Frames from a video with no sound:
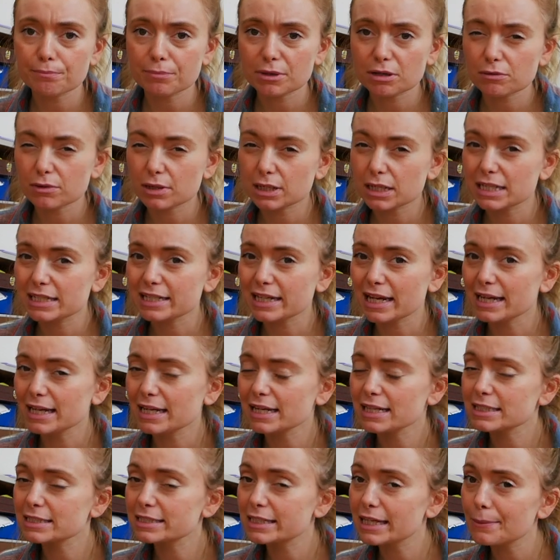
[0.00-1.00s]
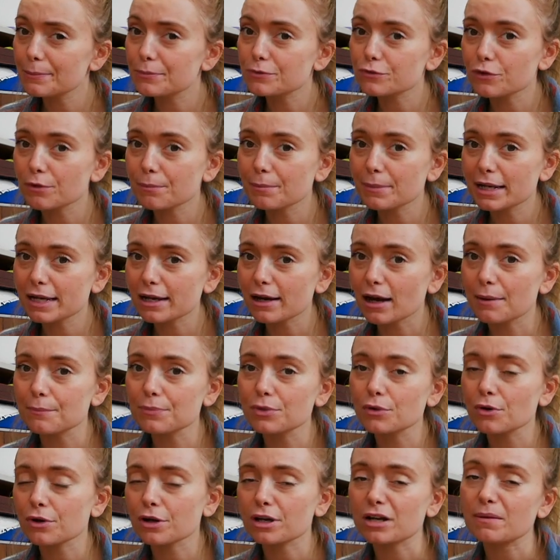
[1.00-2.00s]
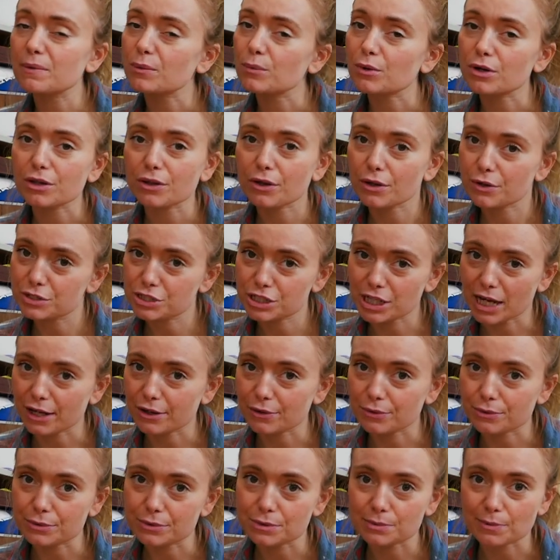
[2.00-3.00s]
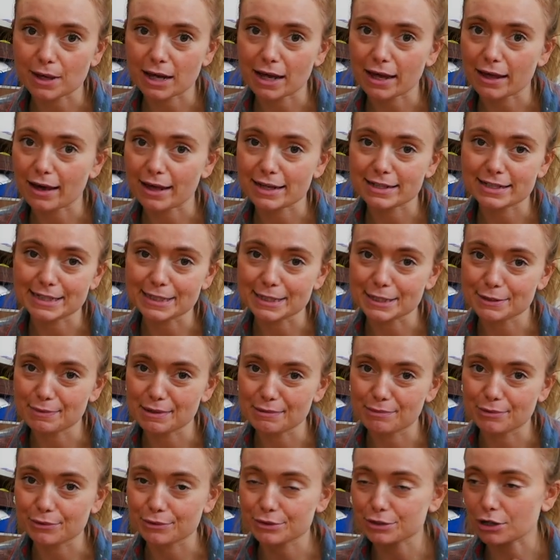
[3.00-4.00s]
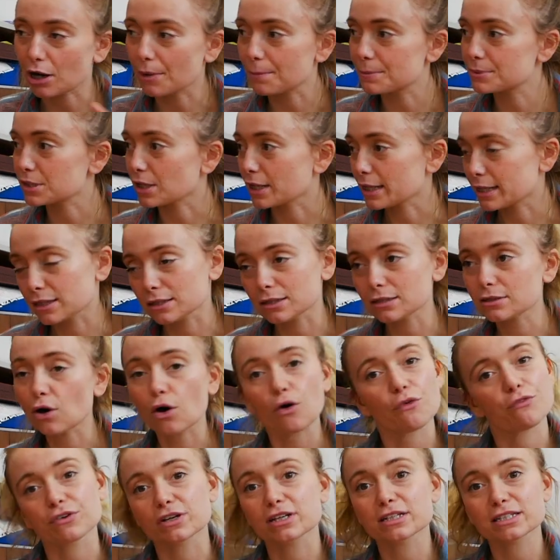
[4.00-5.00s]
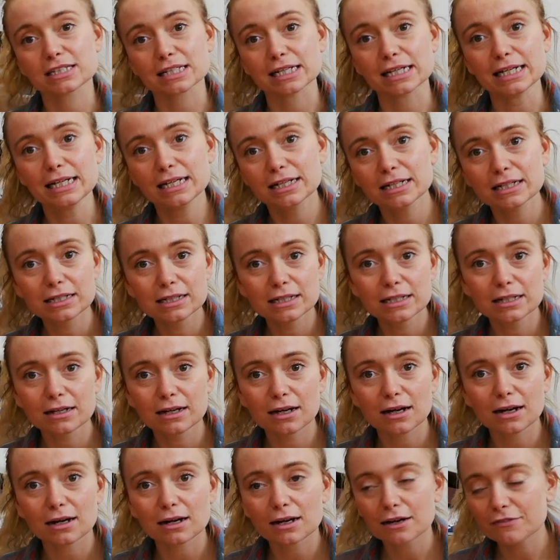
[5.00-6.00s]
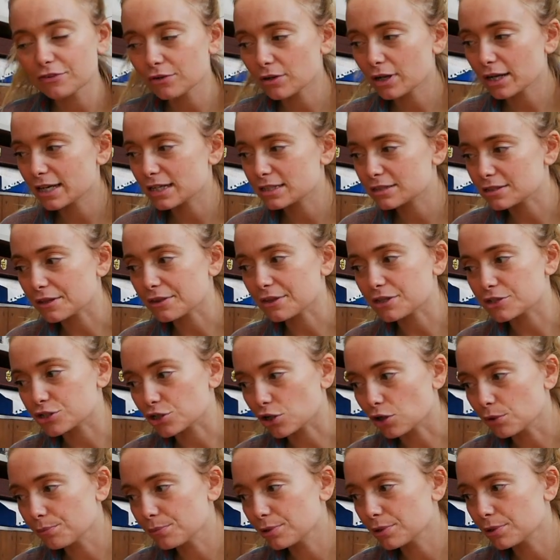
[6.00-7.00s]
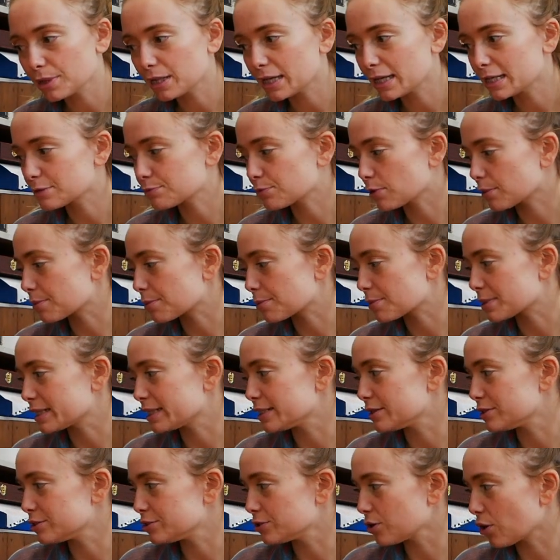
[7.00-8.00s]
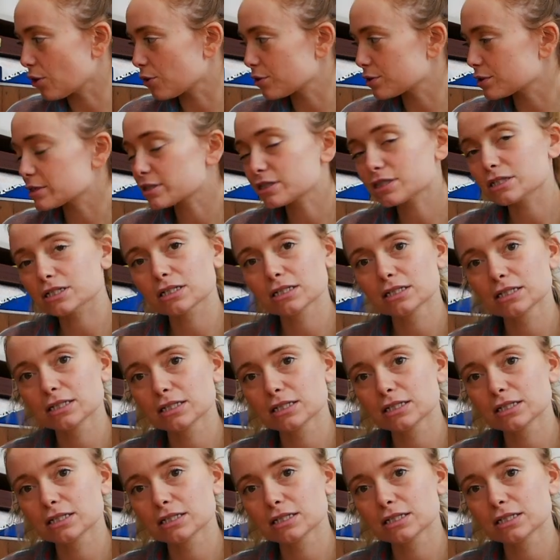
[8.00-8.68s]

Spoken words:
be really taking tips from me. I'm not going to be one of those channels where I teach people to upcycle, obviously. I feel like it's done the job. It's probably not